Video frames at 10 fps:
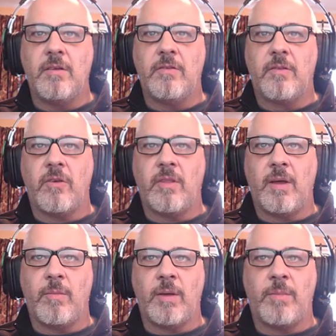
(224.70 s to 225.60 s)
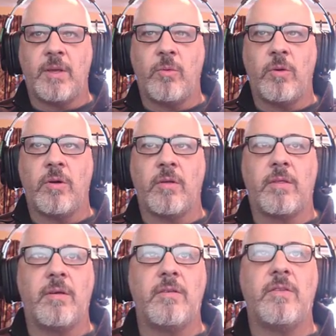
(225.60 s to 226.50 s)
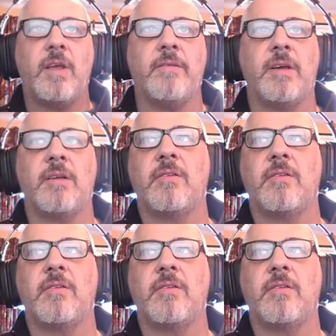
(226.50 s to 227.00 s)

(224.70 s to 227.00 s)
So that might be worth saving.